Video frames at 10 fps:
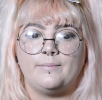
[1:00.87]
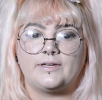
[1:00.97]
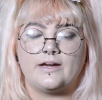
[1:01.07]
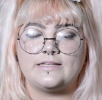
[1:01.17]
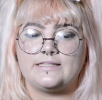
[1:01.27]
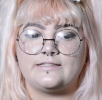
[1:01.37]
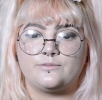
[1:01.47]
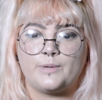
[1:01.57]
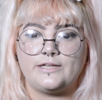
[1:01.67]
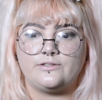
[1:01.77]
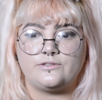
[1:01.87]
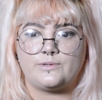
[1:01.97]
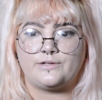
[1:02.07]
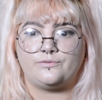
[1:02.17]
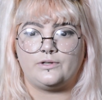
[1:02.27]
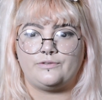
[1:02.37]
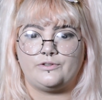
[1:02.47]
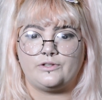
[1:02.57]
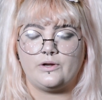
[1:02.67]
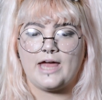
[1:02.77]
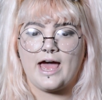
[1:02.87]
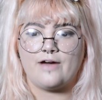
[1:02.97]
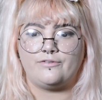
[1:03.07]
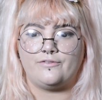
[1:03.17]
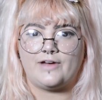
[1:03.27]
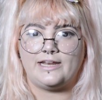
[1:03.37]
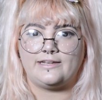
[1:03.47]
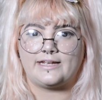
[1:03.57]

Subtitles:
because it's way too stressful if you don't have a valid